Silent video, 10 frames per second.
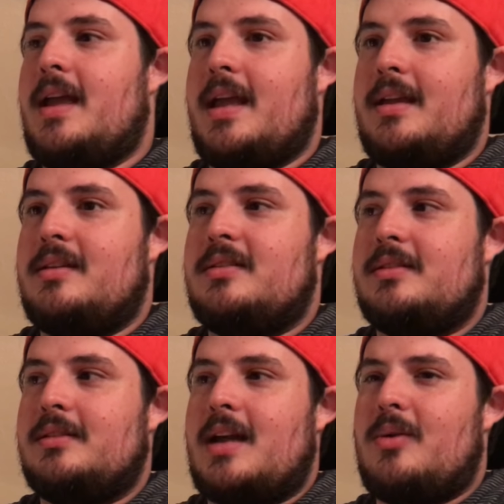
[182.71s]
And
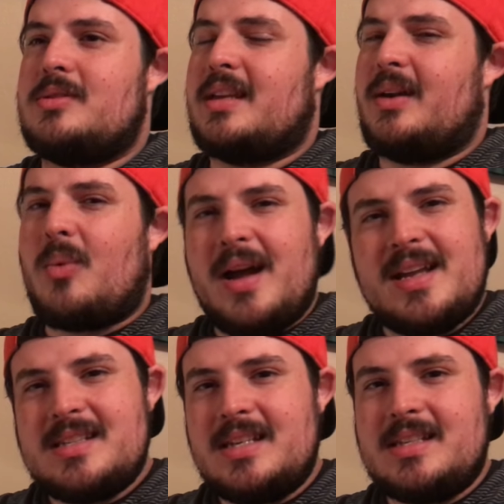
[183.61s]
I was like,
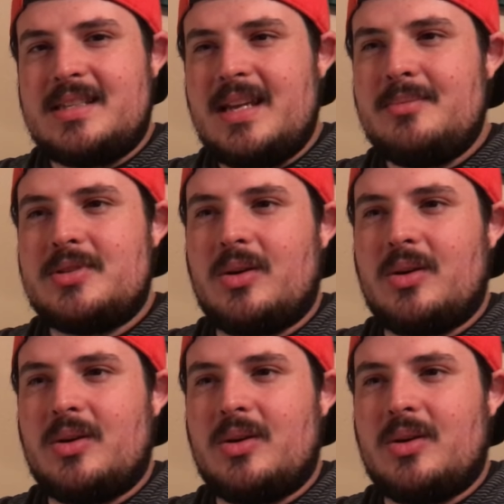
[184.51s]
why does he seem